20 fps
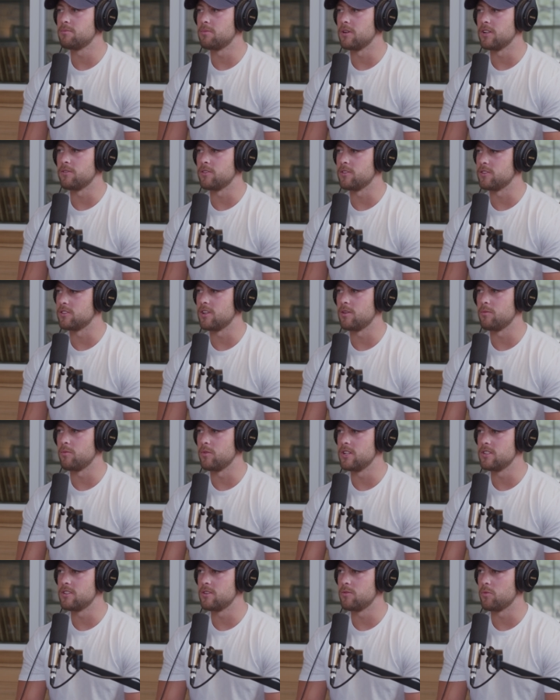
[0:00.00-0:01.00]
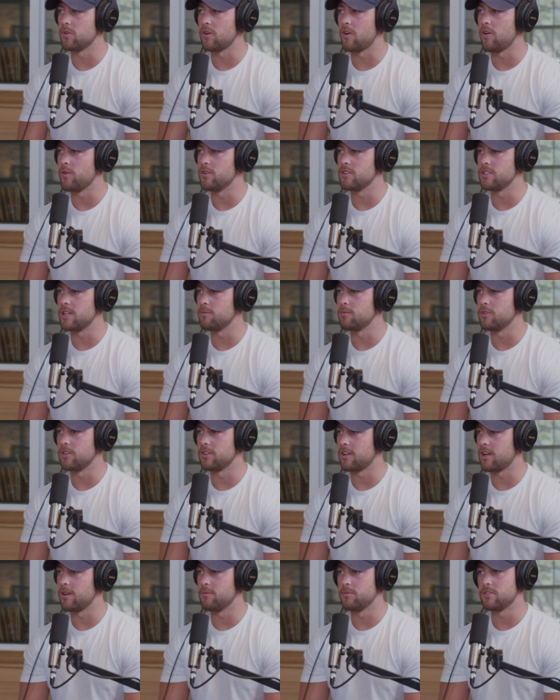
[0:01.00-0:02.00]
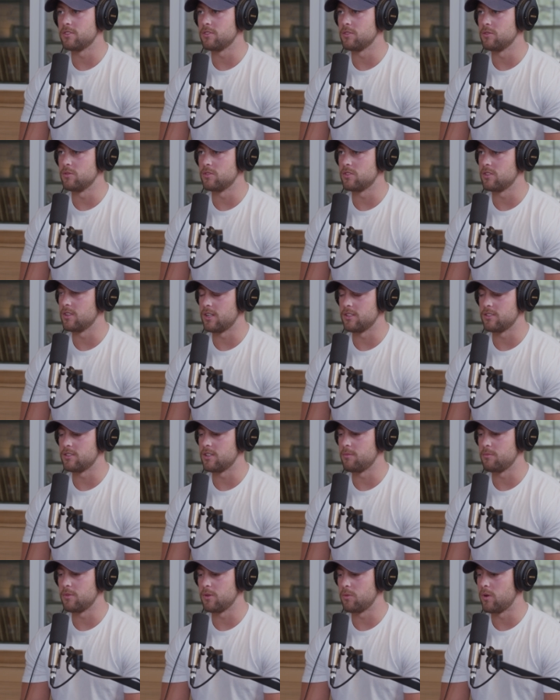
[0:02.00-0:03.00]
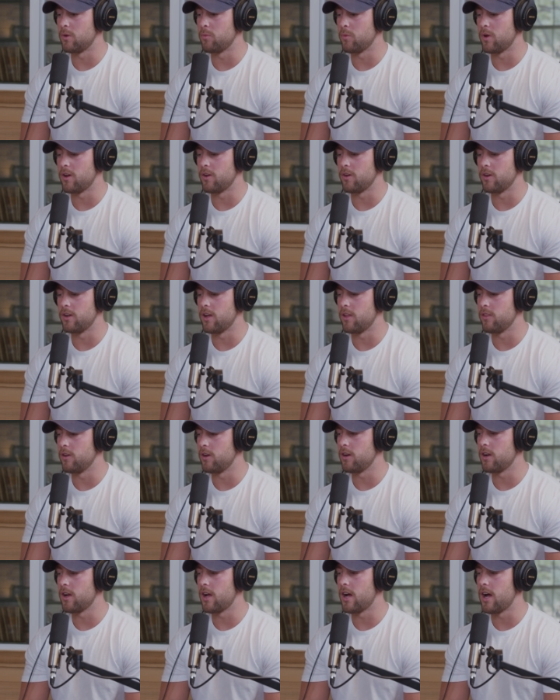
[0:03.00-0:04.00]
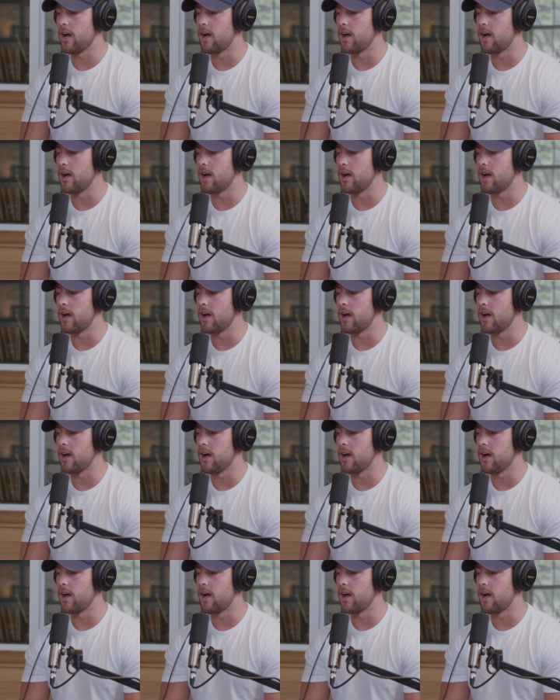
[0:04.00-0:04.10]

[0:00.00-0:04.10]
but for some reason we're always able to come to a solution on something one way or another.